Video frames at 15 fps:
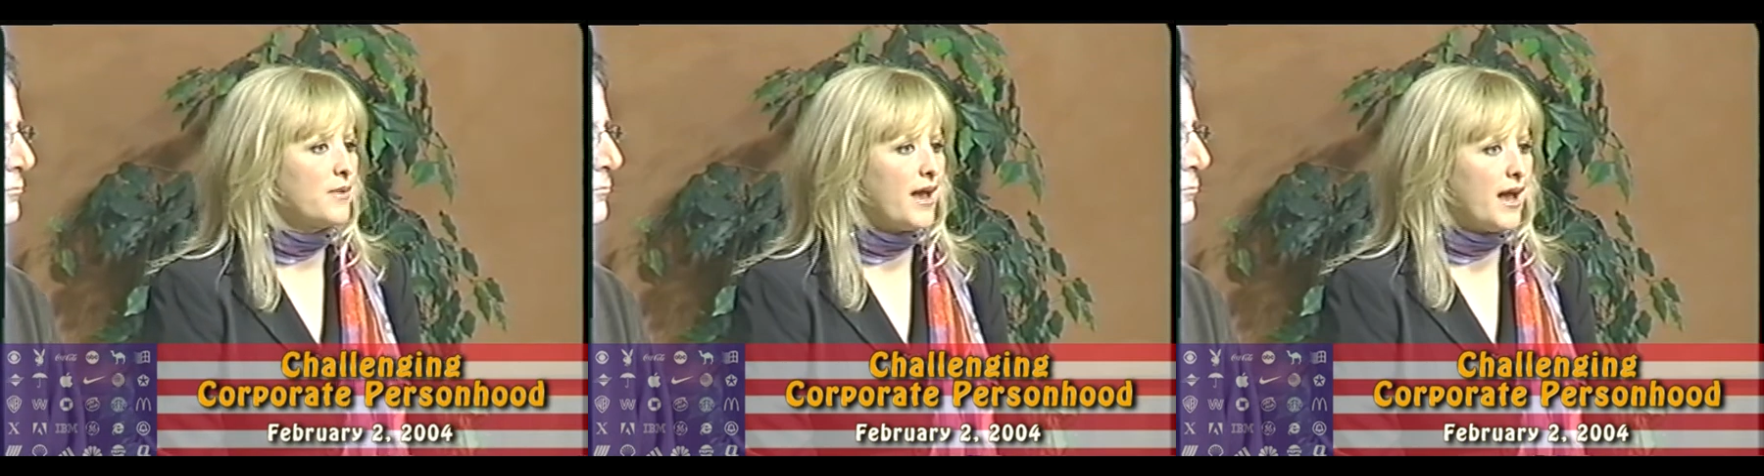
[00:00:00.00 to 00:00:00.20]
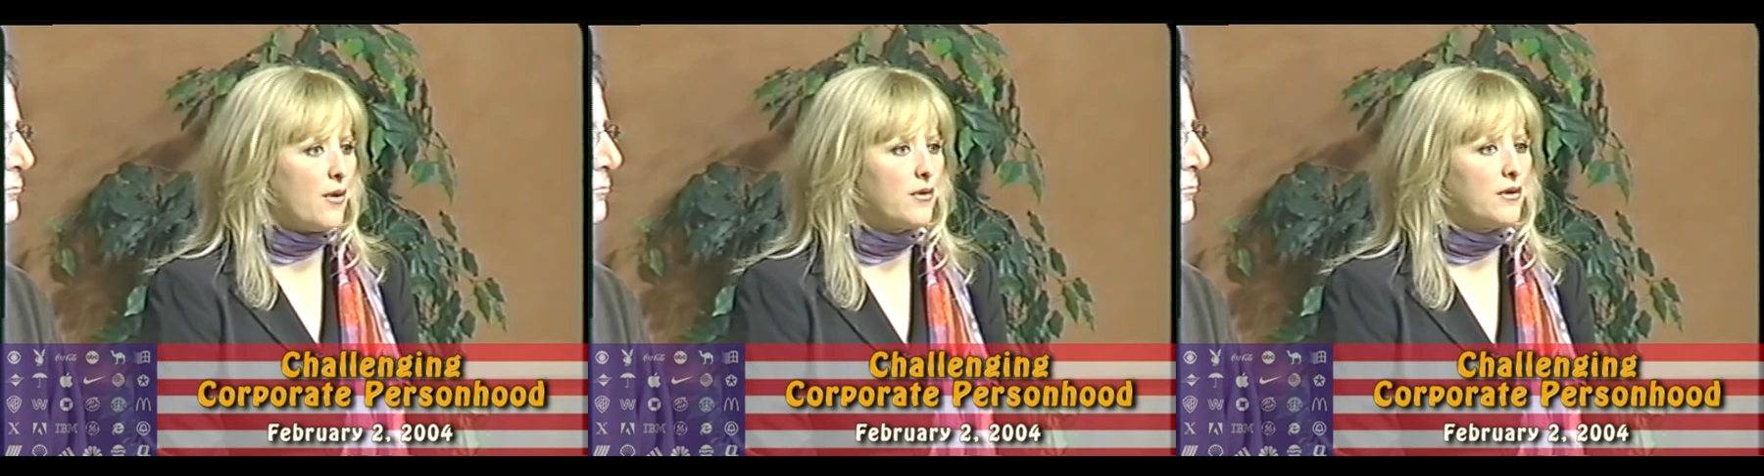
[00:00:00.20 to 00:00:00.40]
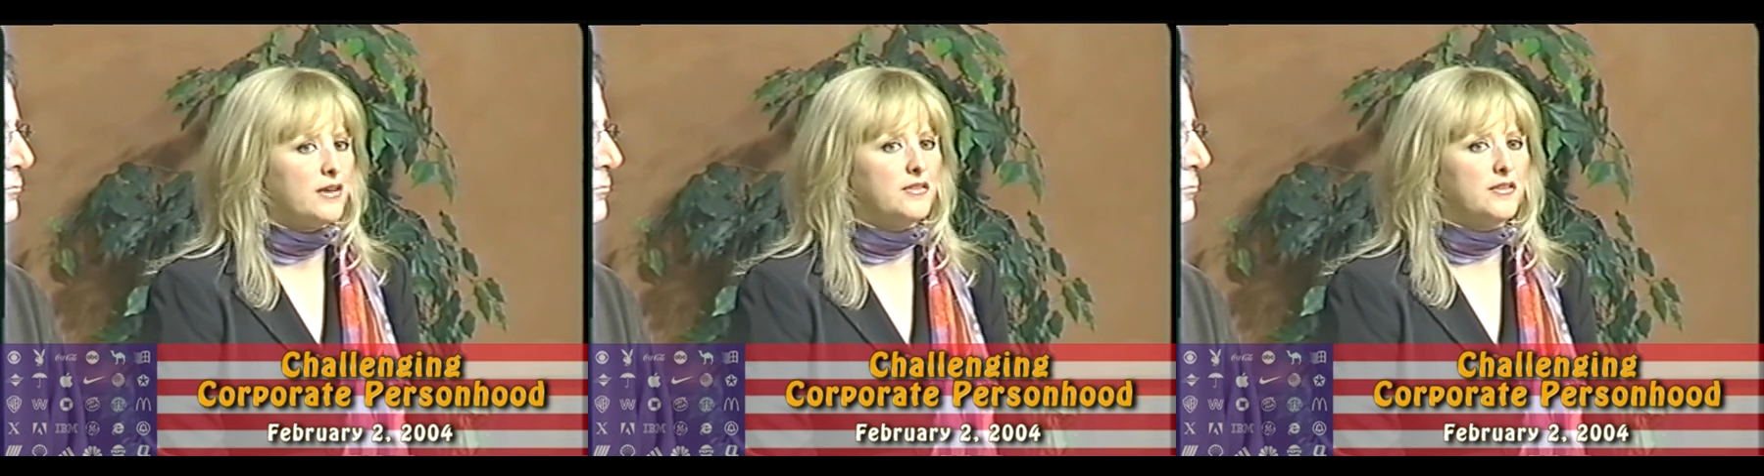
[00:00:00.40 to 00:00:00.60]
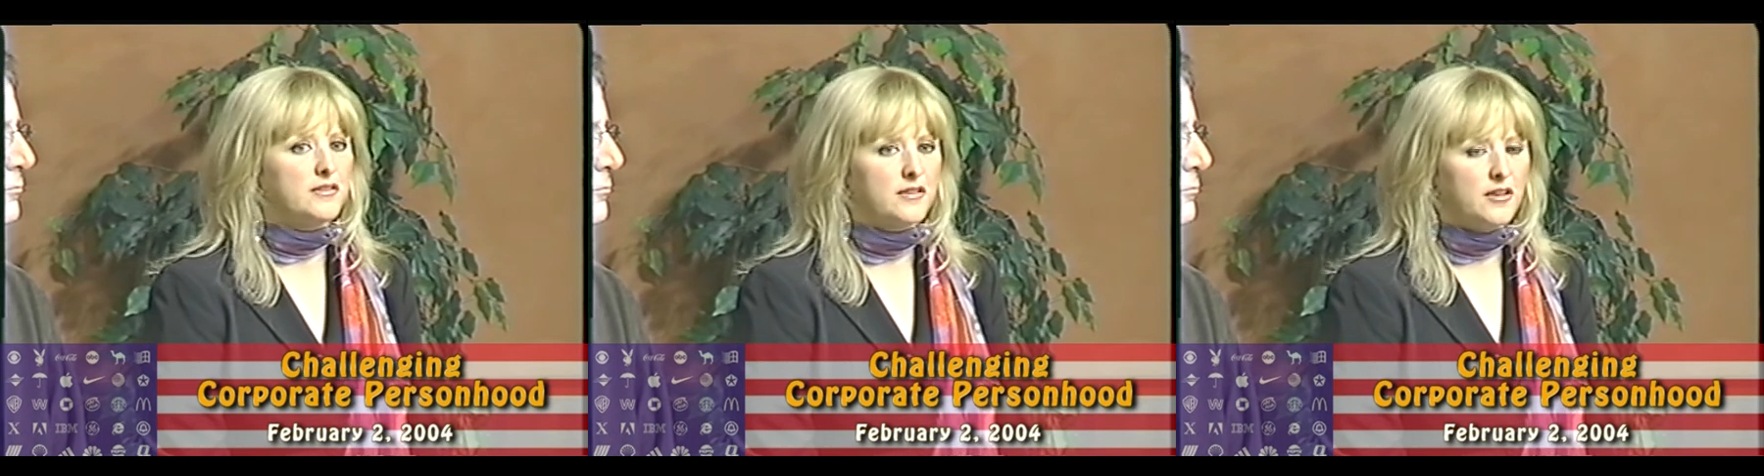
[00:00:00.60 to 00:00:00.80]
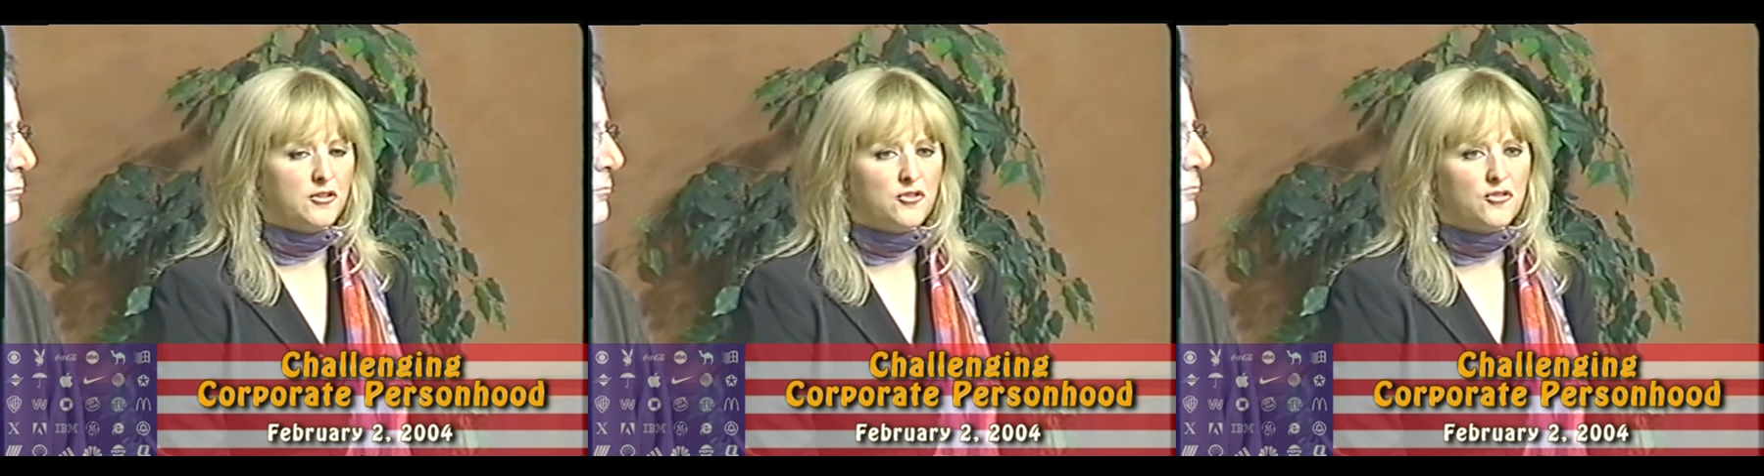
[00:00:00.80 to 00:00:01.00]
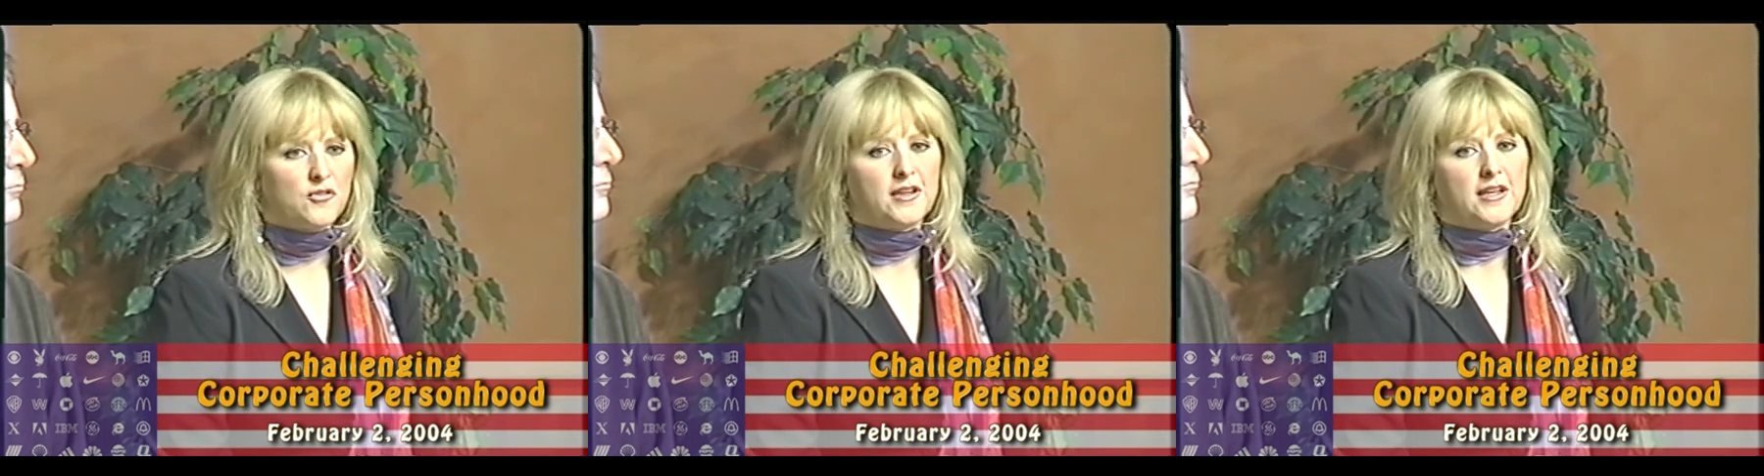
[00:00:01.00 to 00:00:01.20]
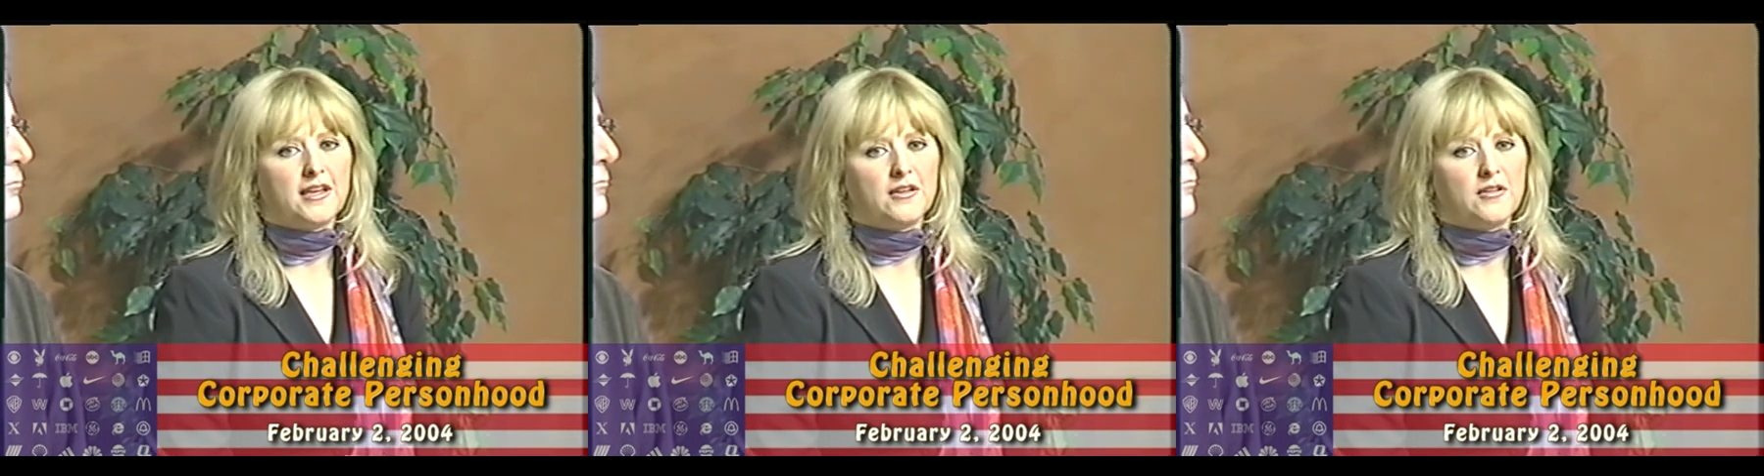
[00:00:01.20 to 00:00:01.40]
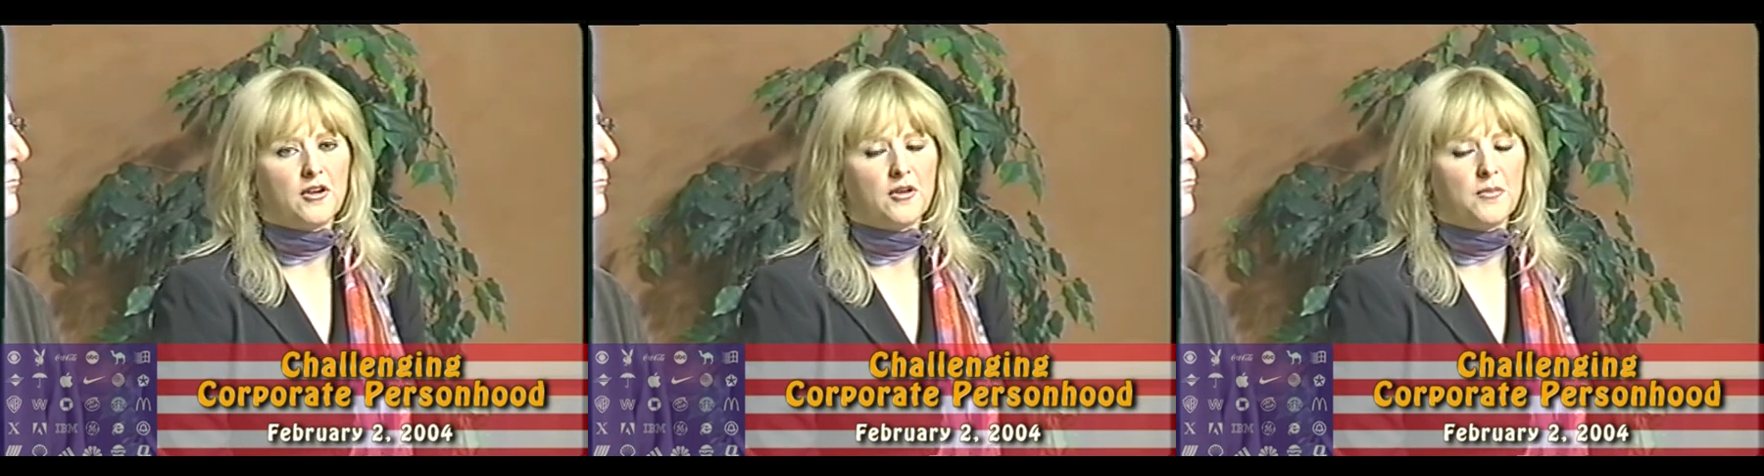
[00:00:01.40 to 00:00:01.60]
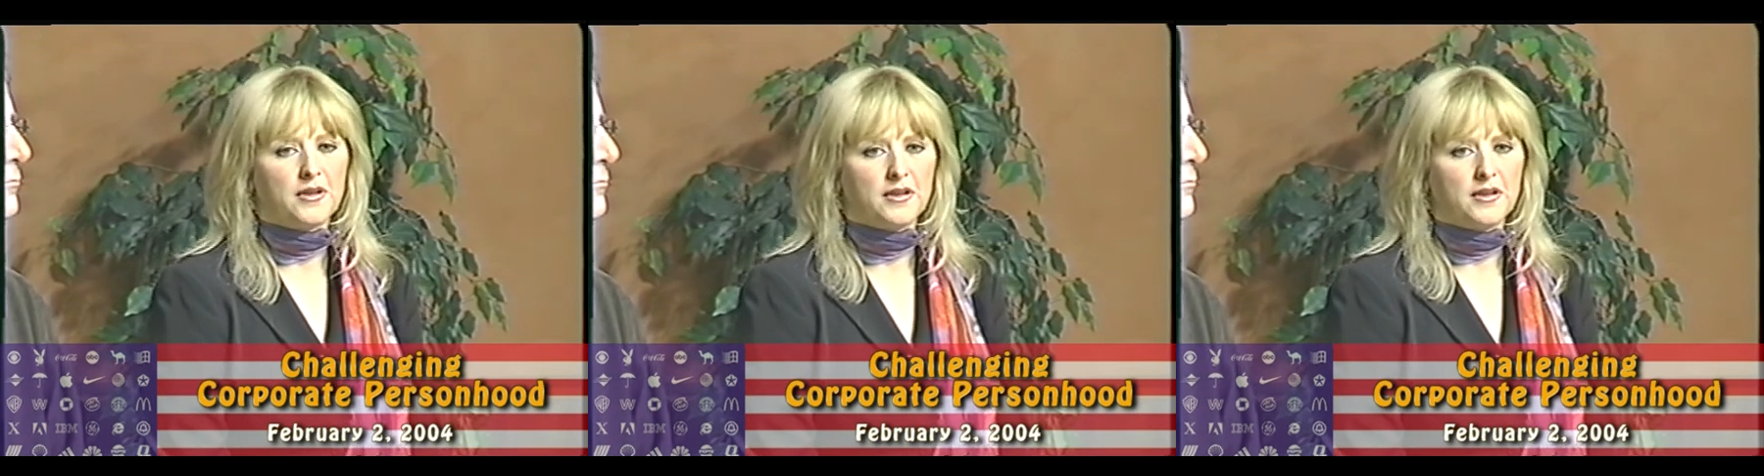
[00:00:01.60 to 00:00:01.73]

power in this country, in our,